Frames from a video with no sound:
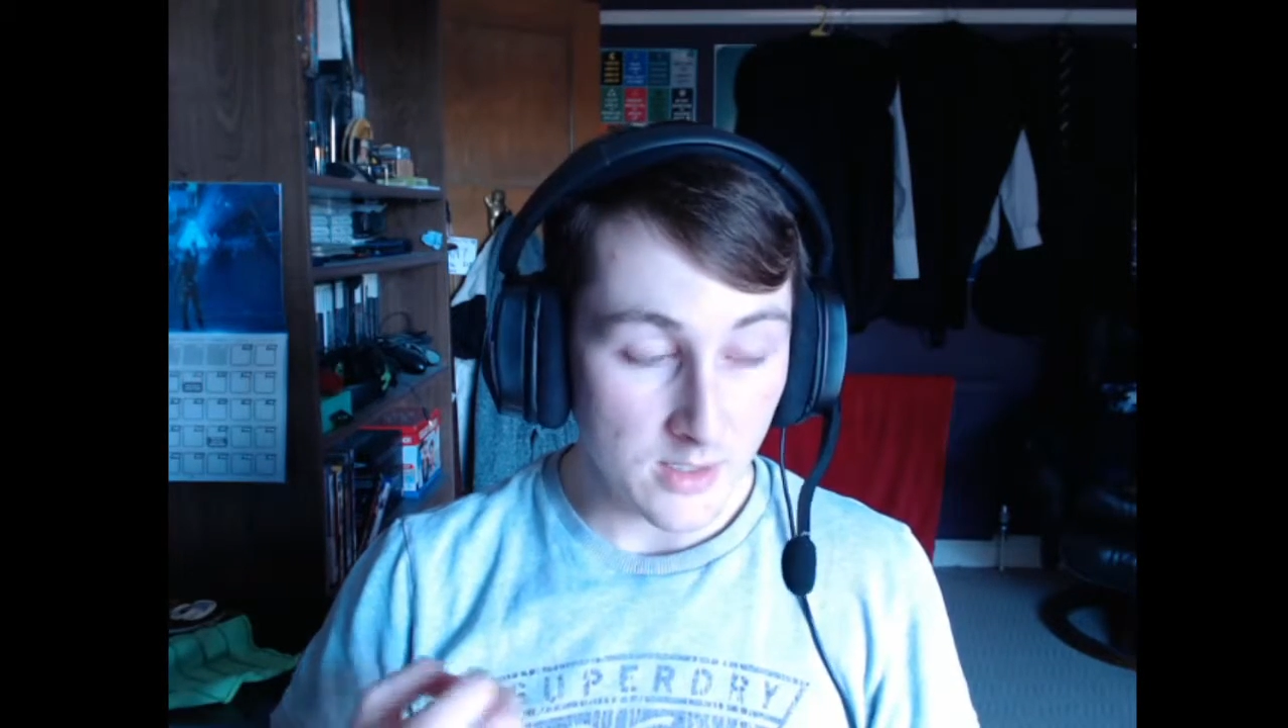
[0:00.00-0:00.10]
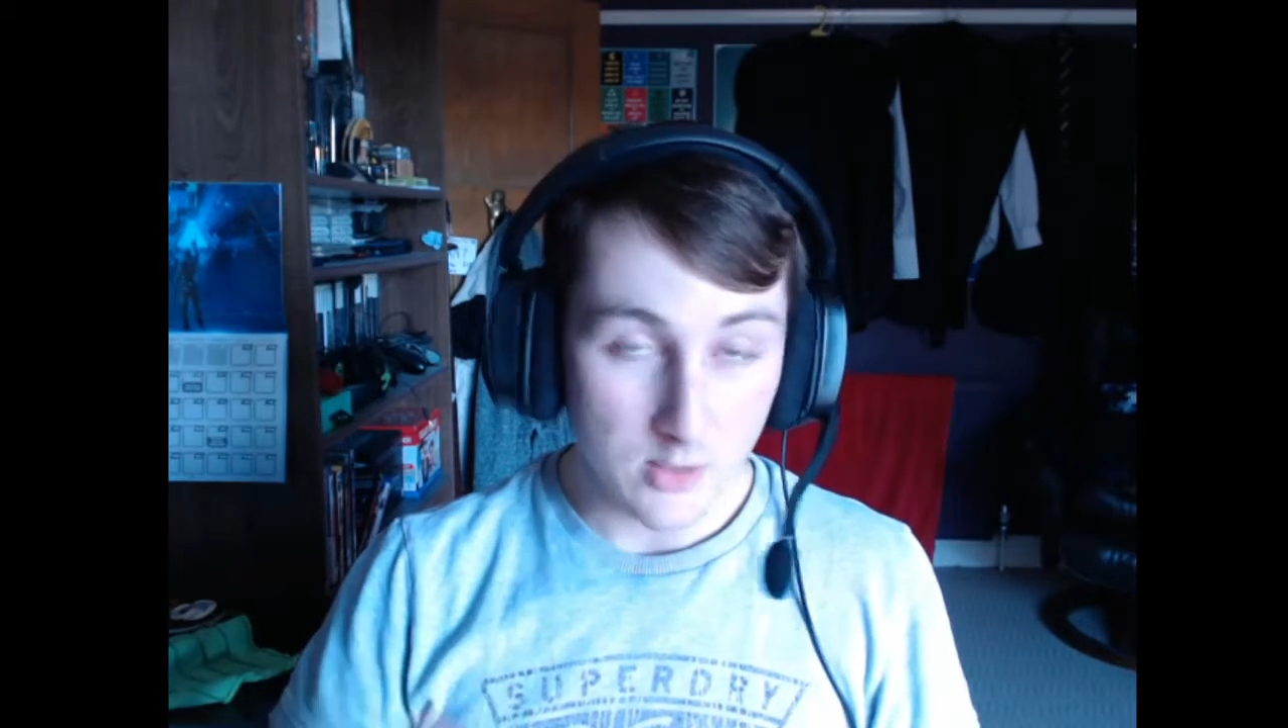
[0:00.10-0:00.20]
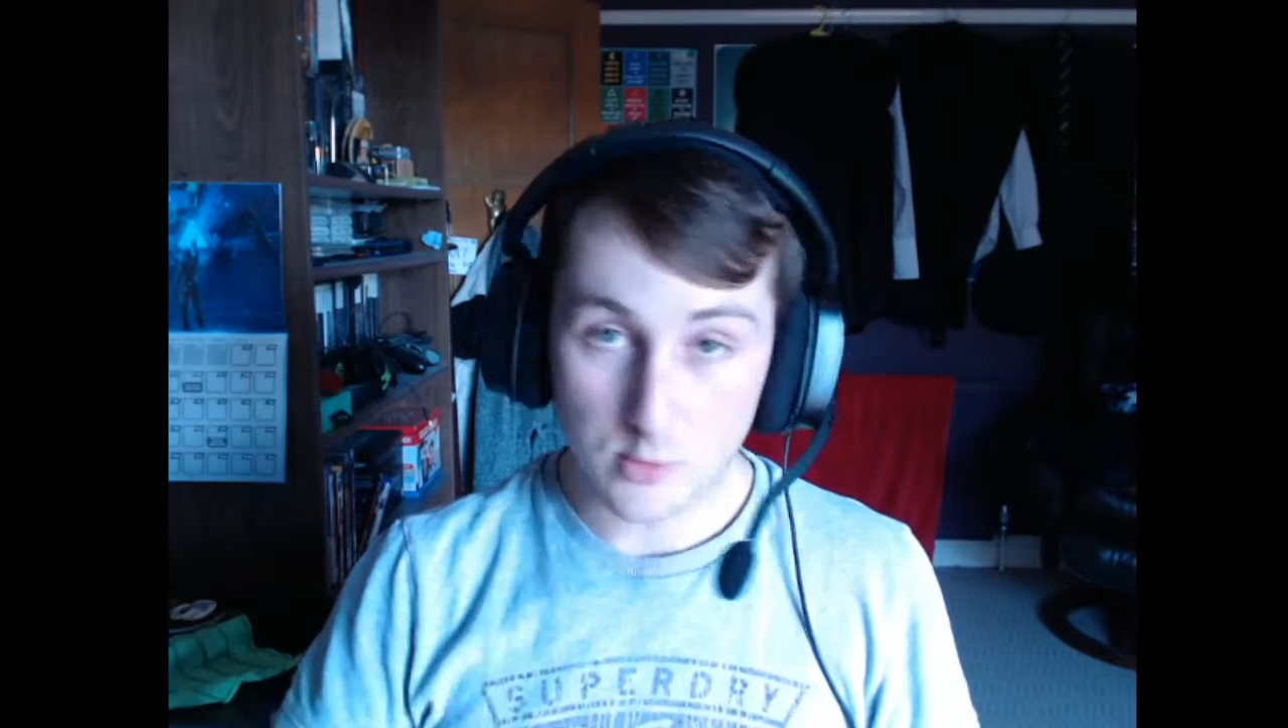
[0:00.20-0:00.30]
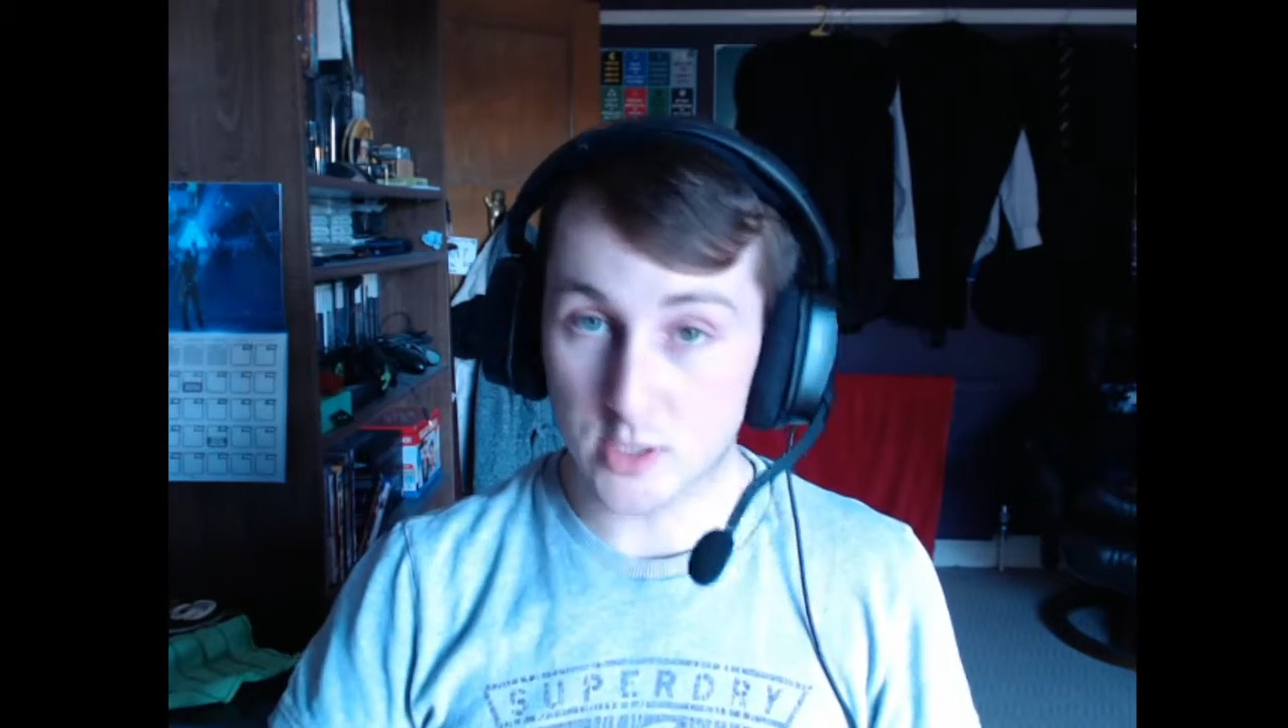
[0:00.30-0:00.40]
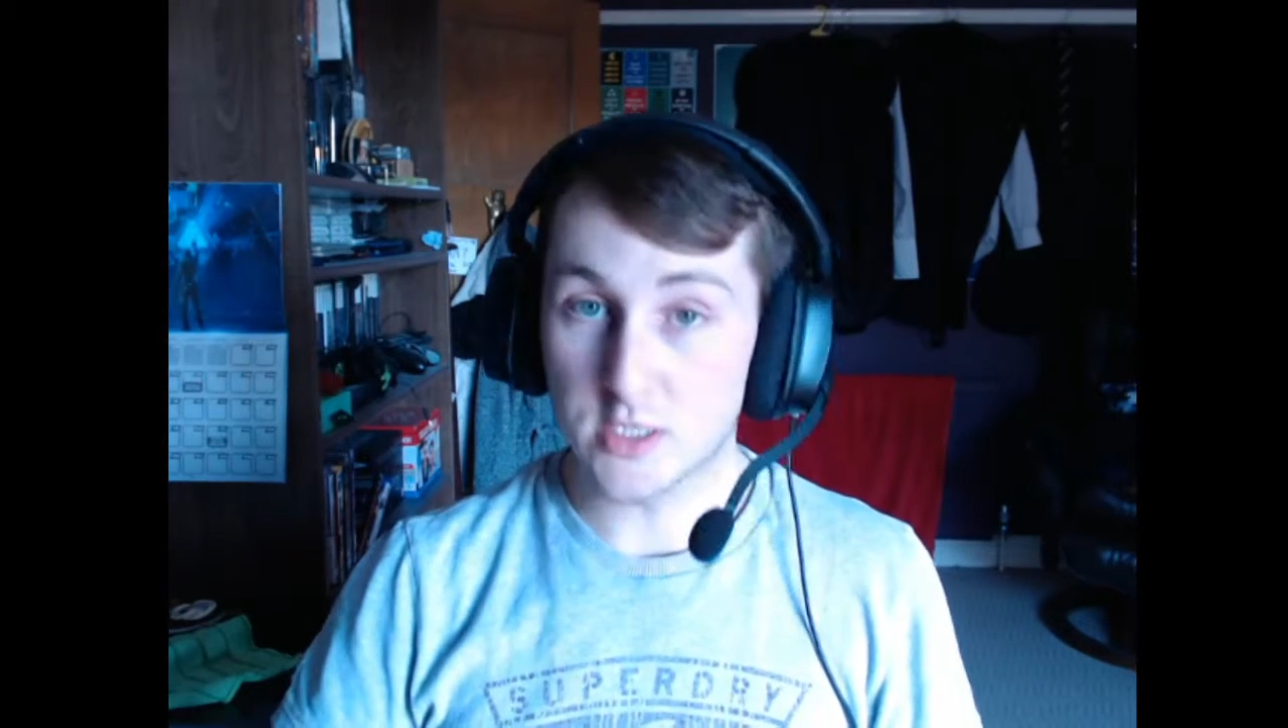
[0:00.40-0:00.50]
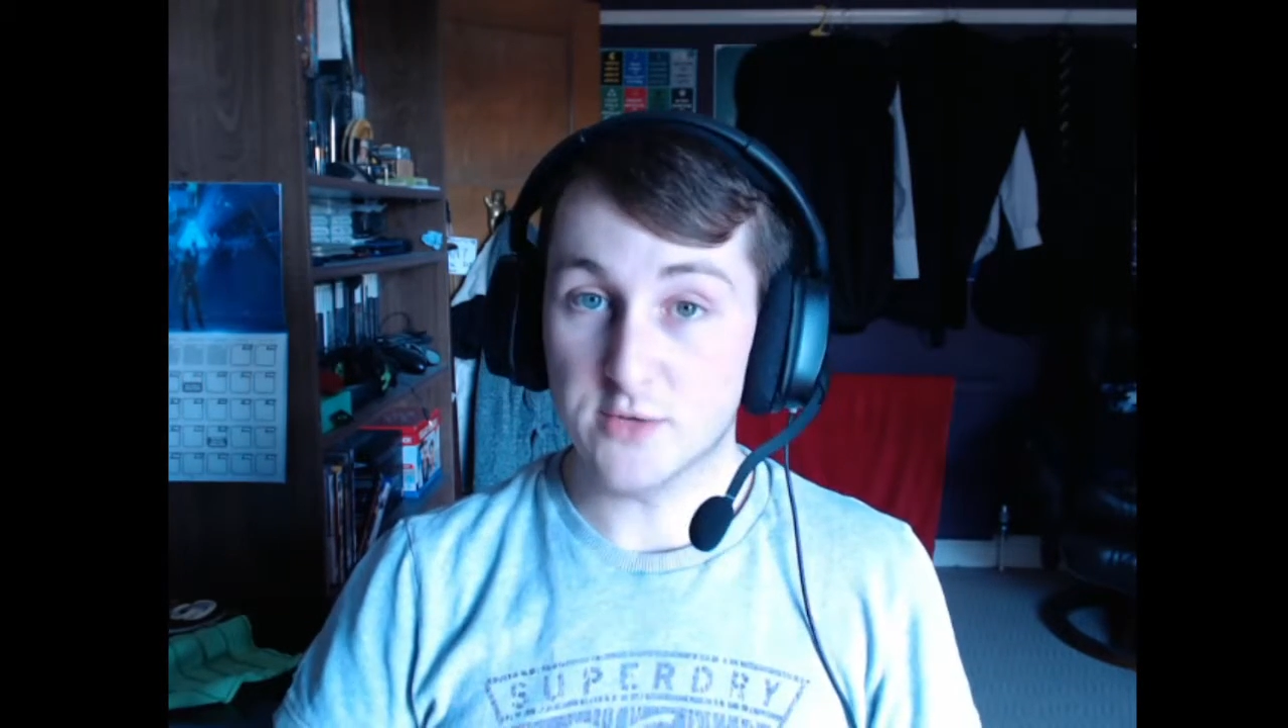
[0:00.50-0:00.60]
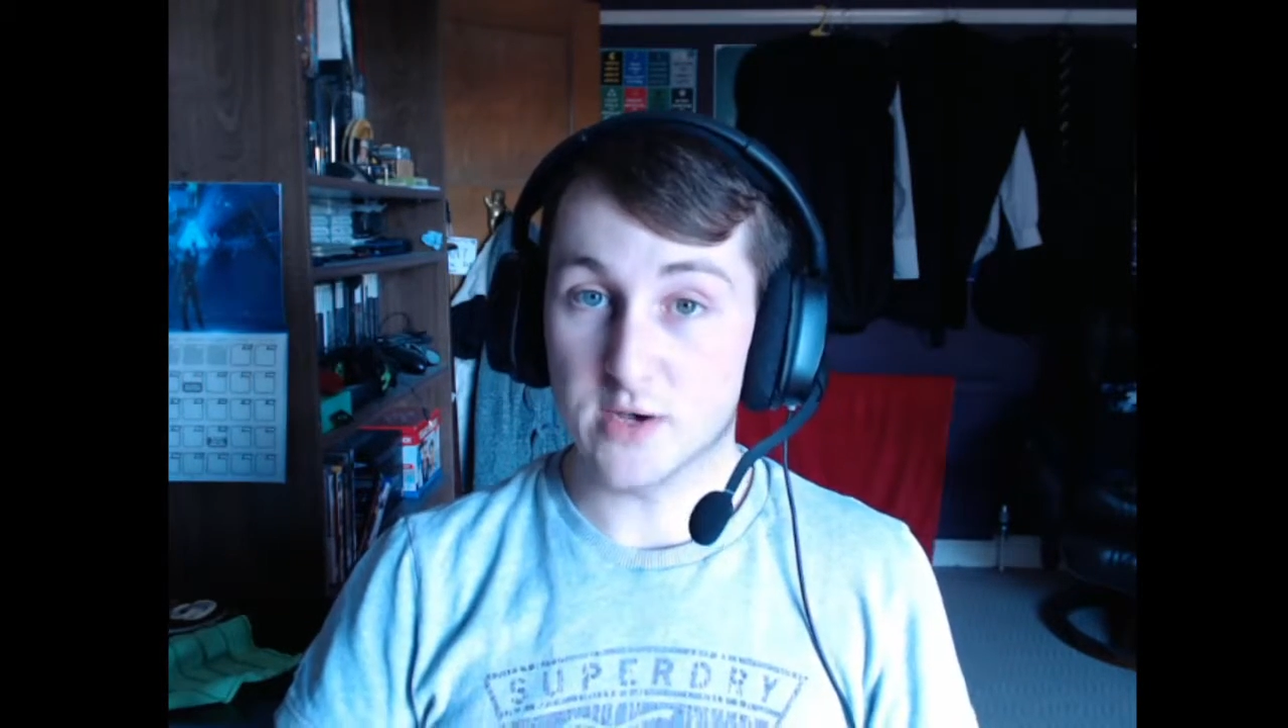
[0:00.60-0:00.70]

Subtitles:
we're going to leave